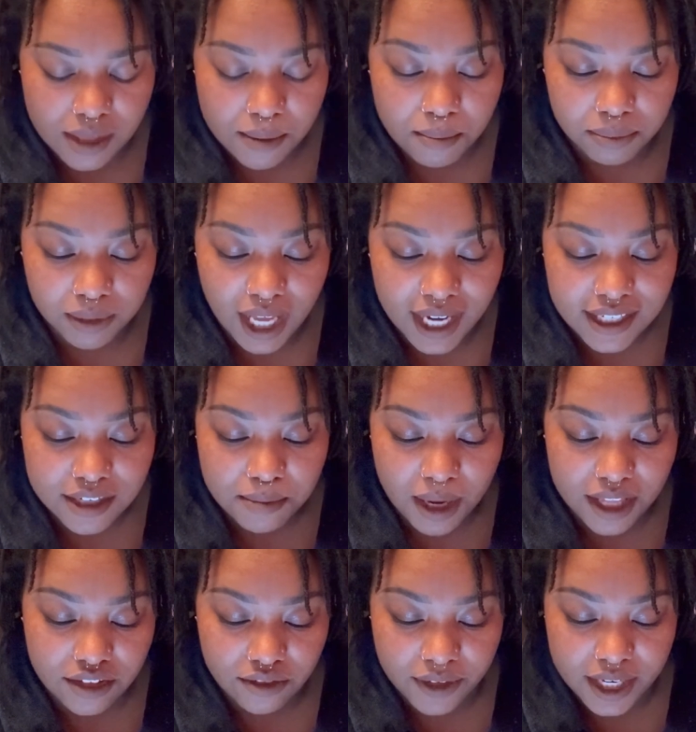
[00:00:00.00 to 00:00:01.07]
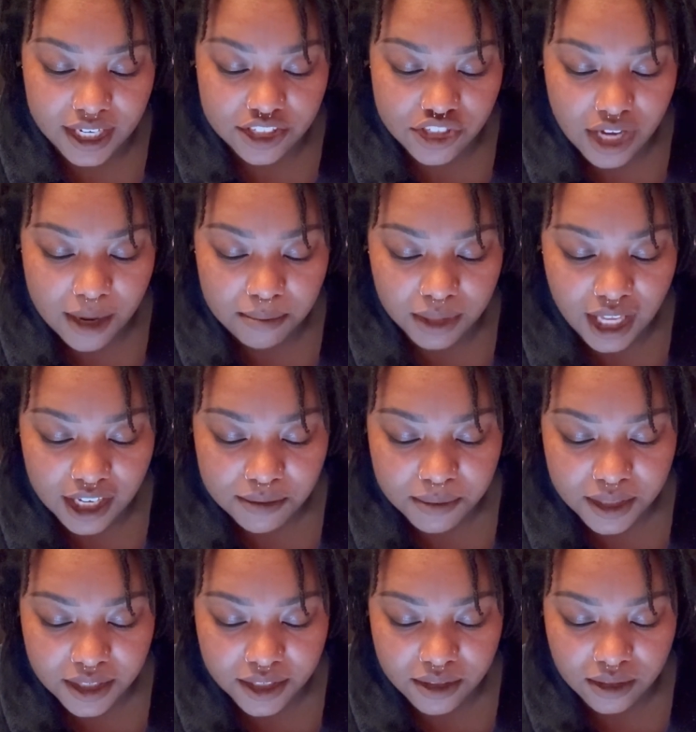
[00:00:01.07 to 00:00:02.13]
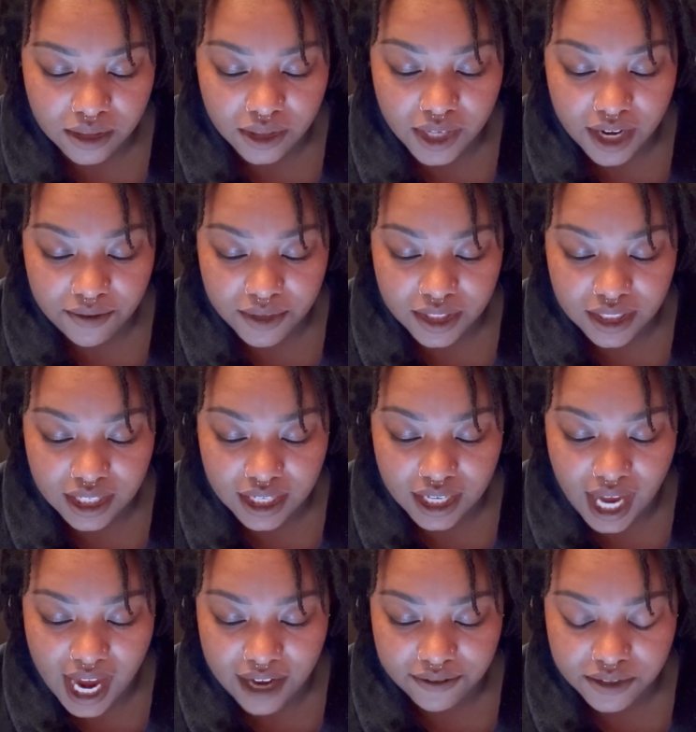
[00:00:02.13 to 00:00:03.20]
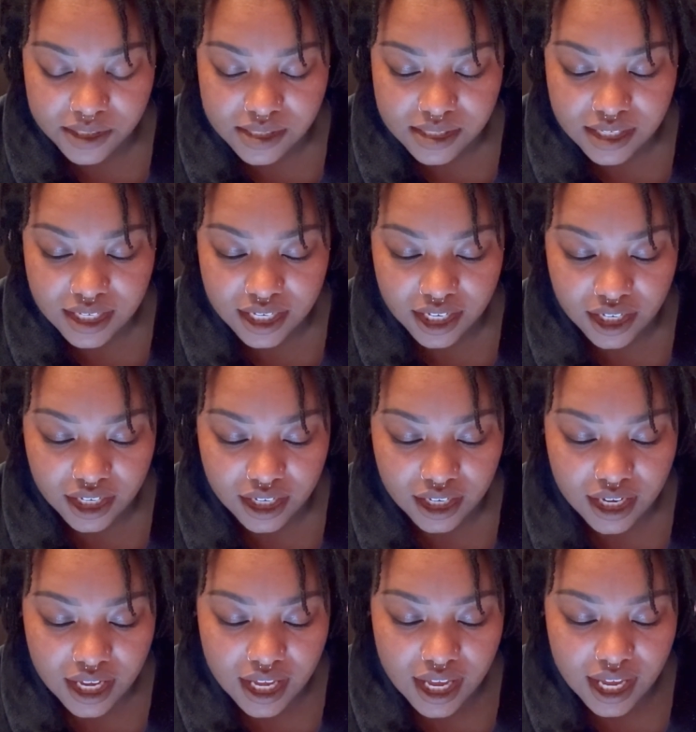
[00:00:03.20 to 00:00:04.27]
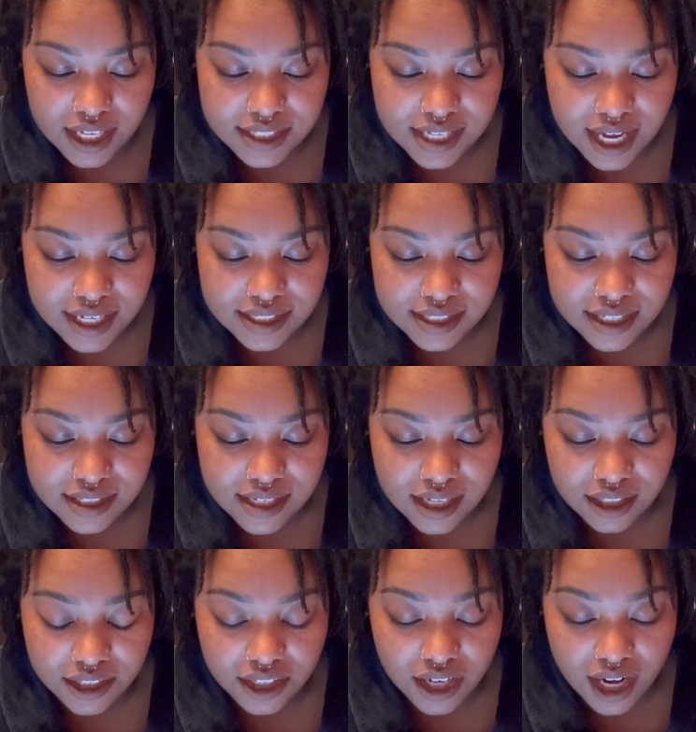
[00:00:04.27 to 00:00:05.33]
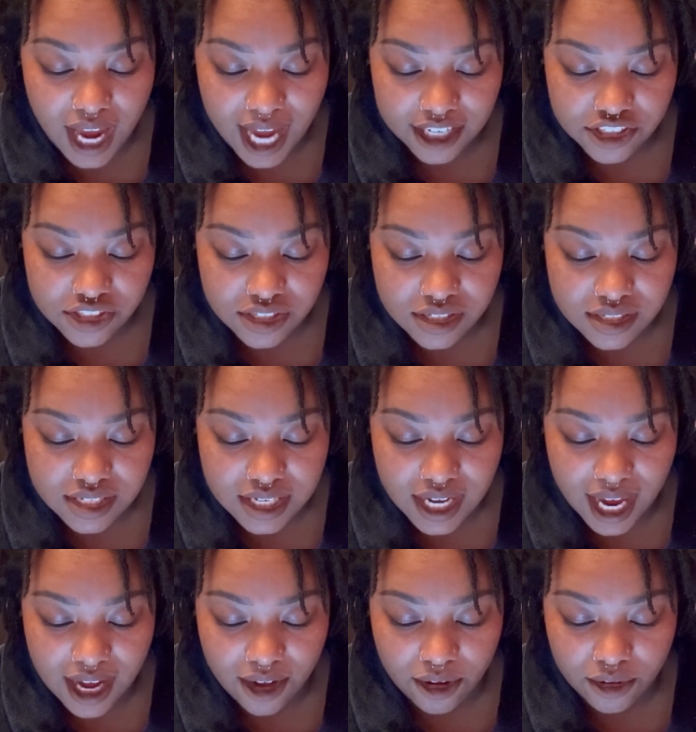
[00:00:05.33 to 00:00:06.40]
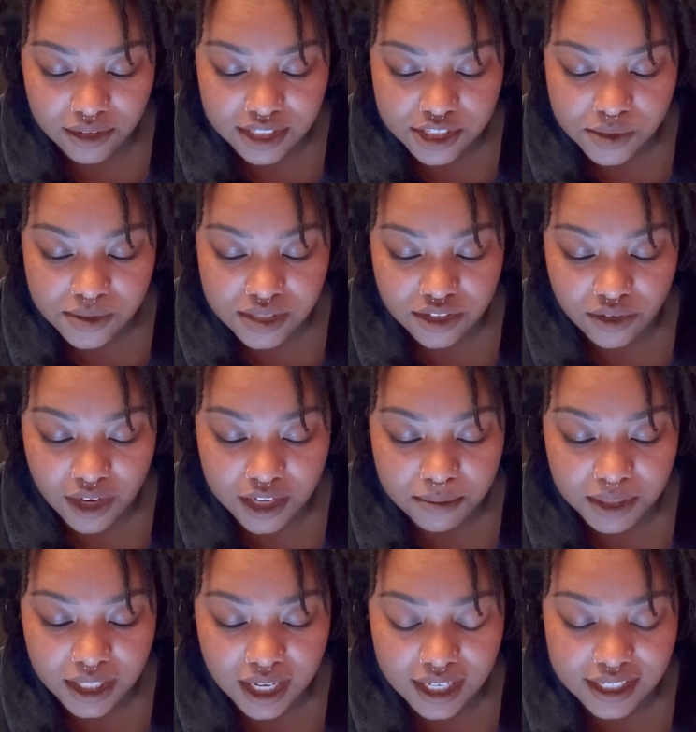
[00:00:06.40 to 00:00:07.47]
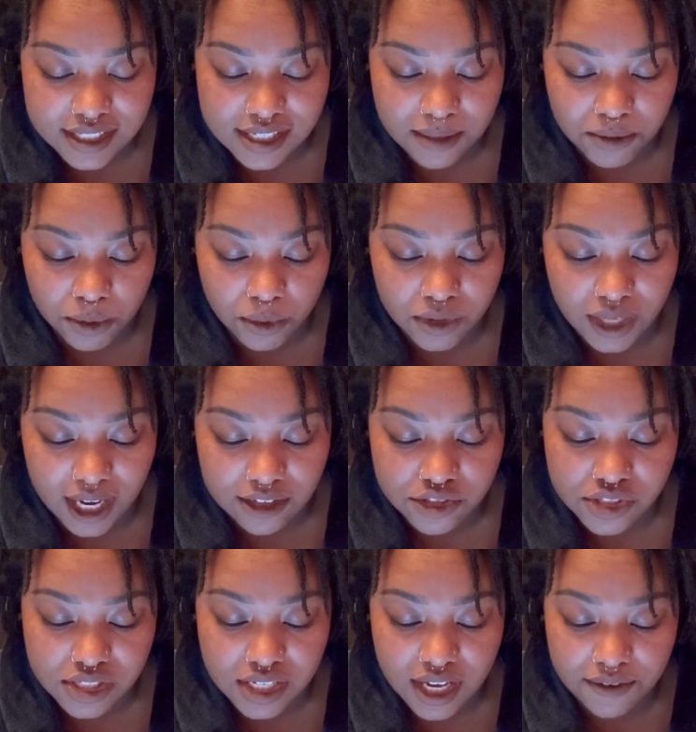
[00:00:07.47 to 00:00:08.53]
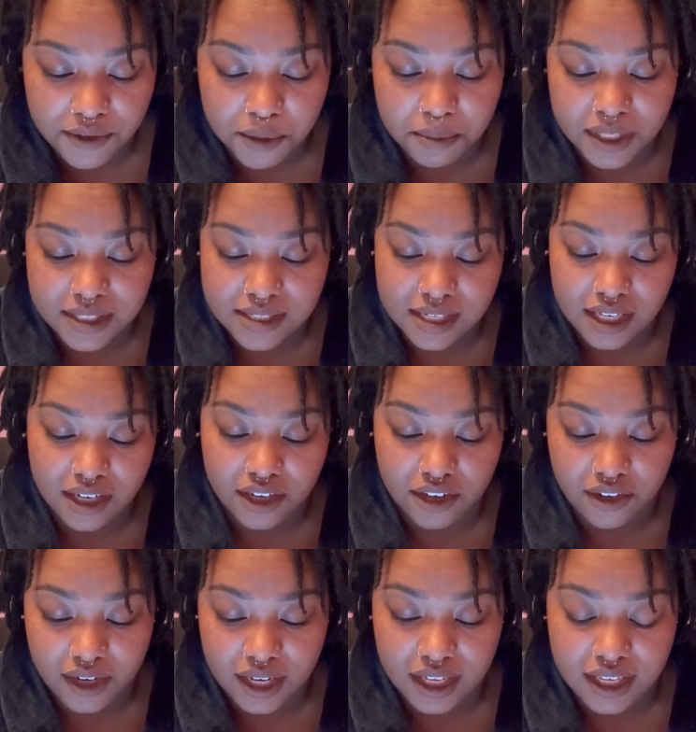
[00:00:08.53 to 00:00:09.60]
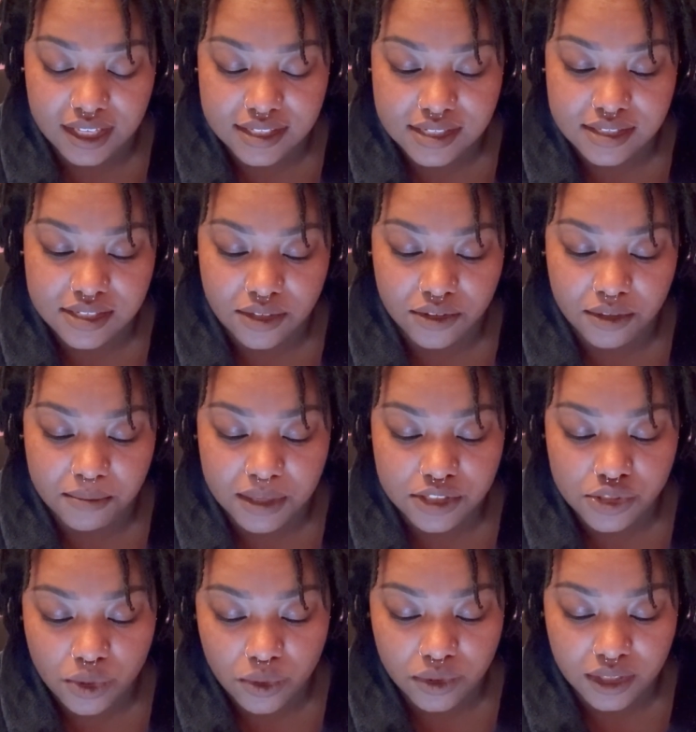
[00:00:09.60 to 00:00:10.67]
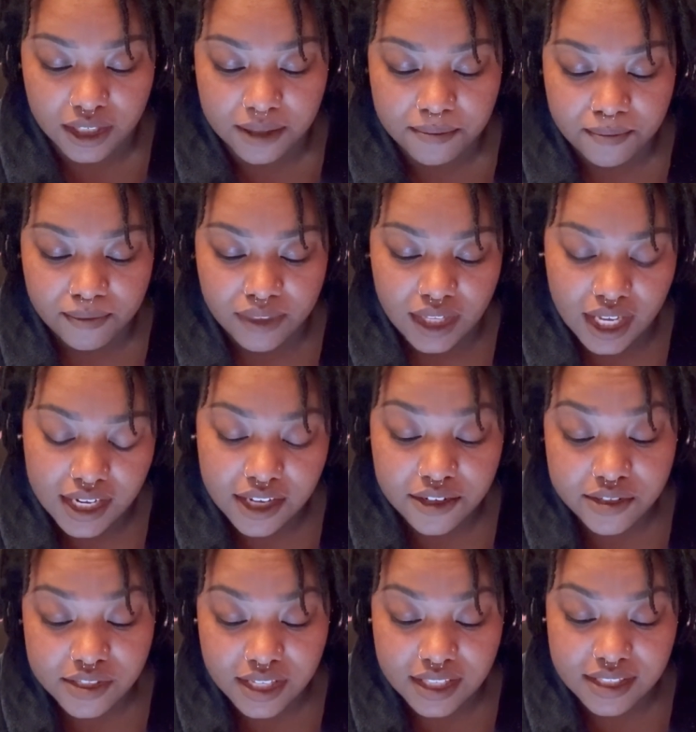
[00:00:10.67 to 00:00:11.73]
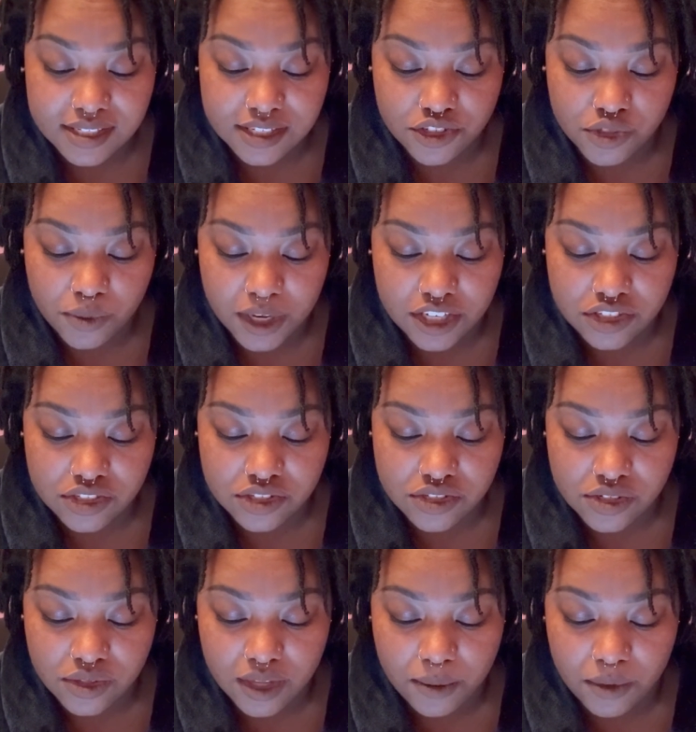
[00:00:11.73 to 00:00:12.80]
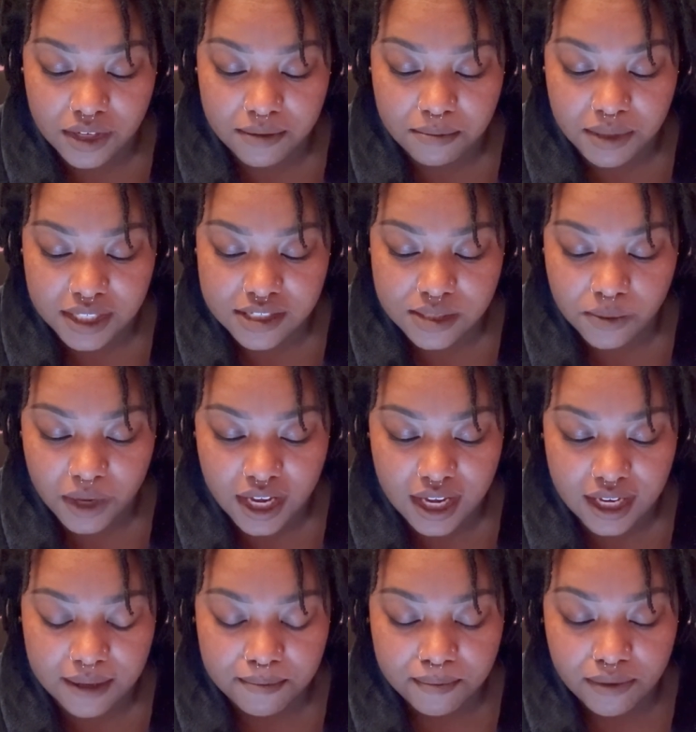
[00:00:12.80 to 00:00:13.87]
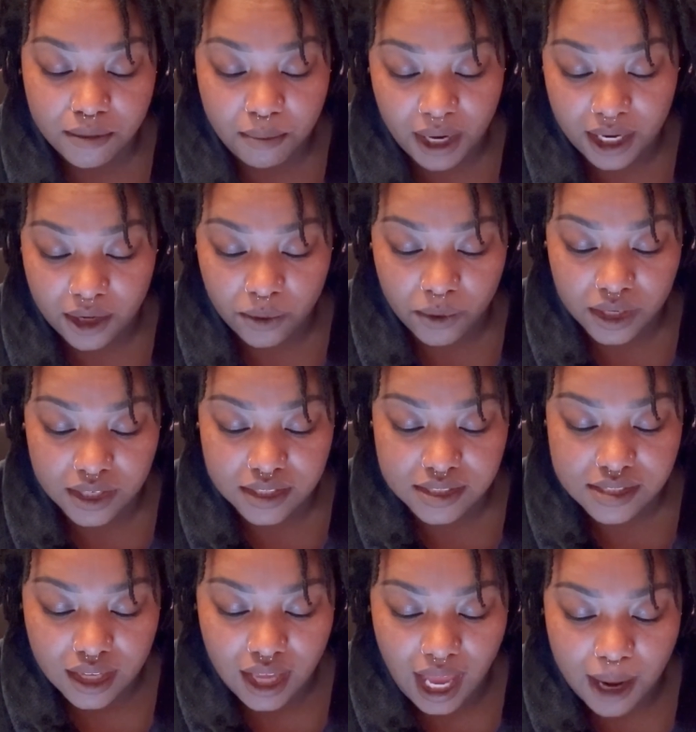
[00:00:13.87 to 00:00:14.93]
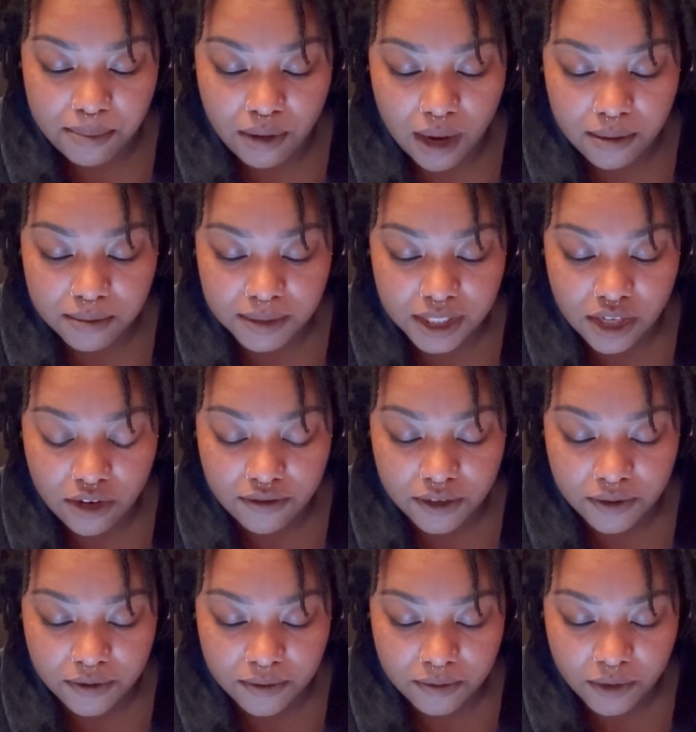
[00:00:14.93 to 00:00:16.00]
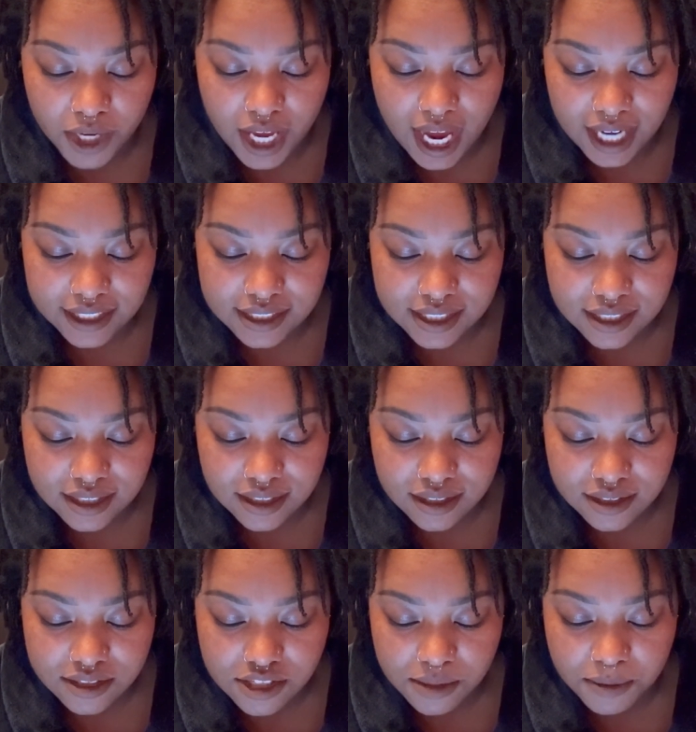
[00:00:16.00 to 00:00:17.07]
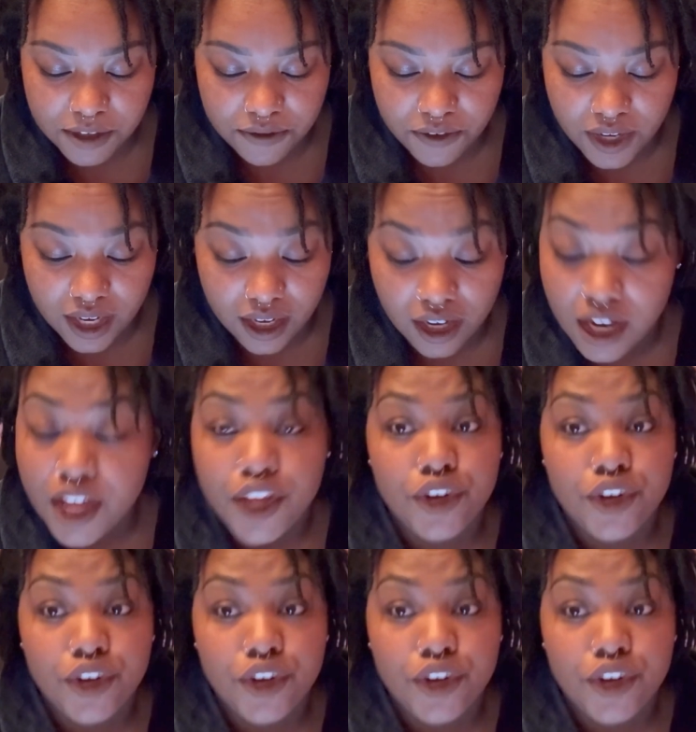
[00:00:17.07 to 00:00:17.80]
Blinded by the rage, I blocked Muriel on everything after sending her a text detailing her actions and how this was incredibly unacceptable and how she'd never be seeing her grandkids until they're much older and understand the situation so they wouldn't be swayed by her words. I probably overreacted, to be fair.